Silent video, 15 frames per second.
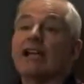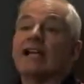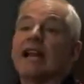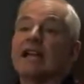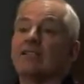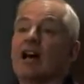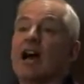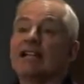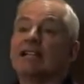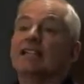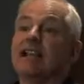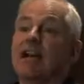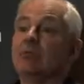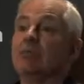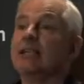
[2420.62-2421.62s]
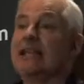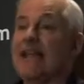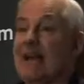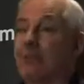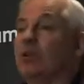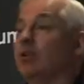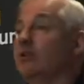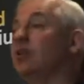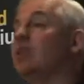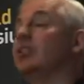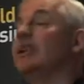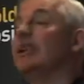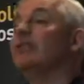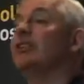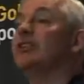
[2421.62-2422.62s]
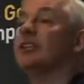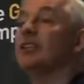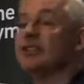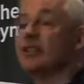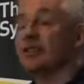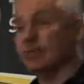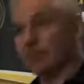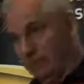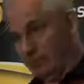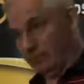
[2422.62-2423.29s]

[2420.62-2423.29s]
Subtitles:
running out of unencumbered capital. Virtually every decent